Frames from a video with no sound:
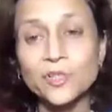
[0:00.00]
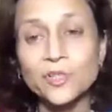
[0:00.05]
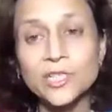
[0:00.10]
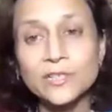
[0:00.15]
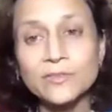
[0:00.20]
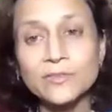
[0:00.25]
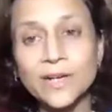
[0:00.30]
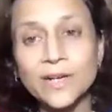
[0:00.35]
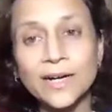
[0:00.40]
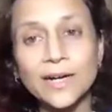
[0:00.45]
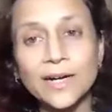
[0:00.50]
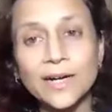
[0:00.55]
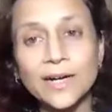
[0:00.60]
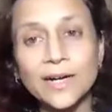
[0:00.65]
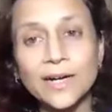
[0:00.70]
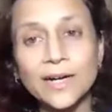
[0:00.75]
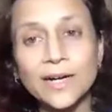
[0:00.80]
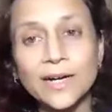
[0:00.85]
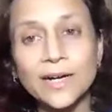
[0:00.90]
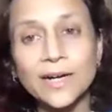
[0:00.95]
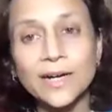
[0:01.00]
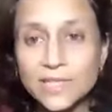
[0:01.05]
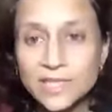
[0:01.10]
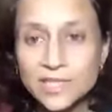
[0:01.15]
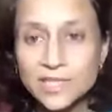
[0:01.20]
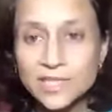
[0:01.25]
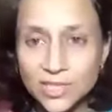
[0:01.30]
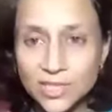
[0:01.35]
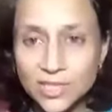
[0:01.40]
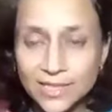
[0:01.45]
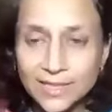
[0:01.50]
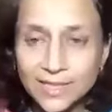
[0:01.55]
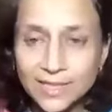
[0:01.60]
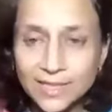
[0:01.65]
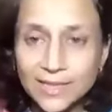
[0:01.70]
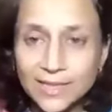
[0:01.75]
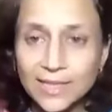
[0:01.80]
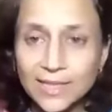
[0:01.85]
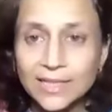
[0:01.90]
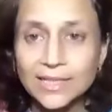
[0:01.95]
and before Shiva, Da Vinci.
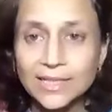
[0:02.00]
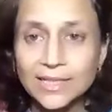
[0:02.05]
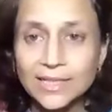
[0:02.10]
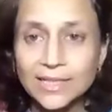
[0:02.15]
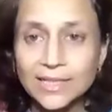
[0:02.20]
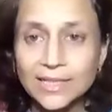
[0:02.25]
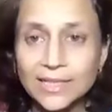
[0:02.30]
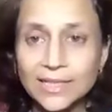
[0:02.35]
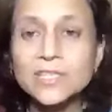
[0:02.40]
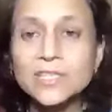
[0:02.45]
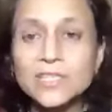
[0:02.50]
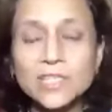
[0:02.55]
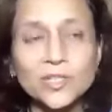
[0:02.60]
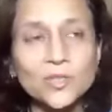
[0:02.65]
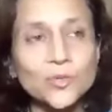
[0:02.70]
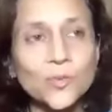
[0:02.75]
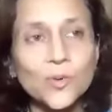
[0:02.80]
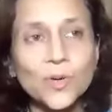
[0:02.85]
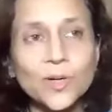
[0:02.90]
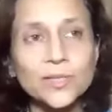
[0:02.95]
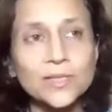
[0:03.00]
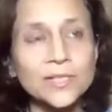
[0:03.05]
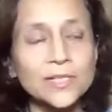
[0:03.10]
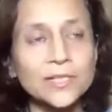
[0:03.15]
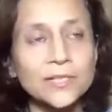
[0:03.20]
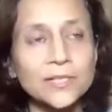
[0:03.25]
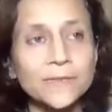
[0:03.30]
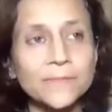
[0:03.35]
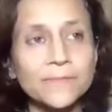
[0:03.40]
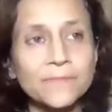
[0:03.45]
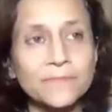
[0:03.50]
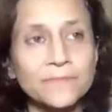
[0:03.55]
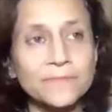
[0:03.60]
Da Vinci was a